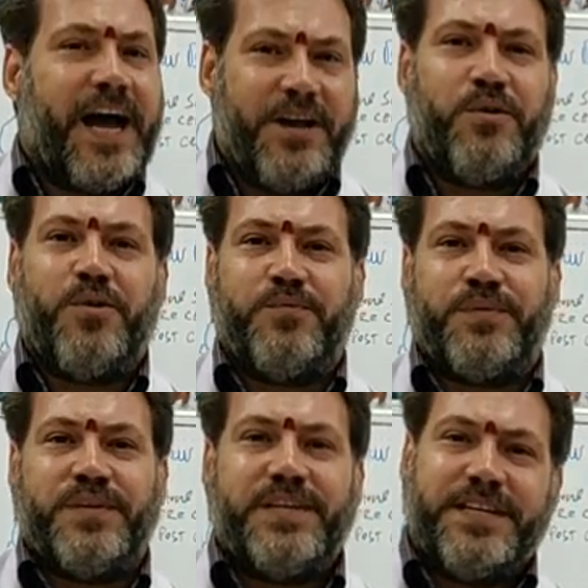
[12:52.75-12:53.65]
I
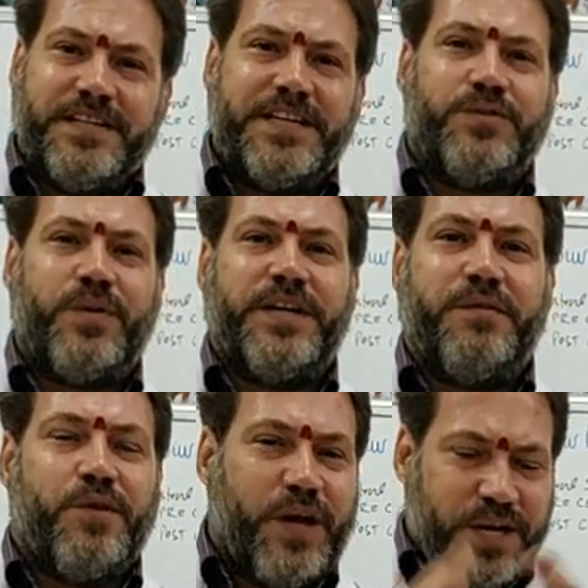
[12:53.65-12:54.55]
hope this will
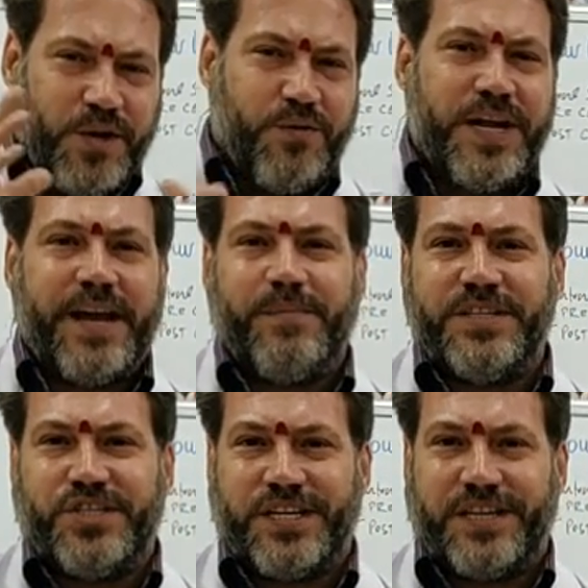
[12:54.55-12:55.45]
give you a new
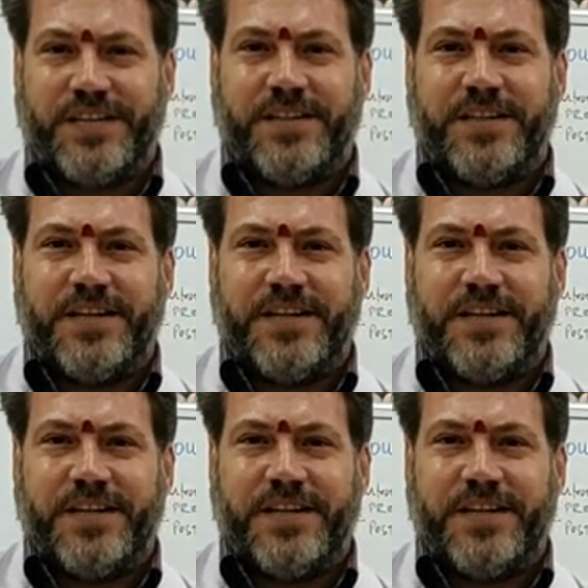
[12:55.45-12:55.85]
dimension